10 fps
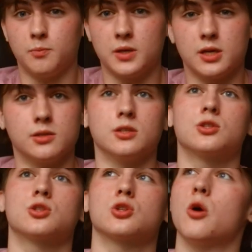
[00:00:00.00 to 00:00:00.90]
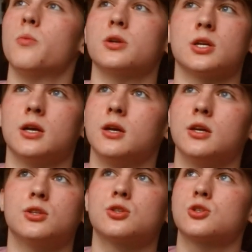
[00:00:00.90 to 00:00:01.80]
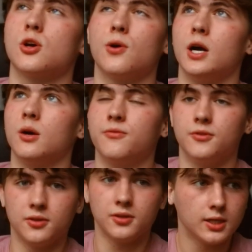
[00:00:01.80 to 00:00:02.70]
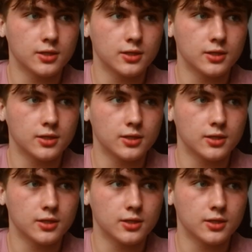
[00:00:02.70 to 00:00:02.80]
because it's so helpful.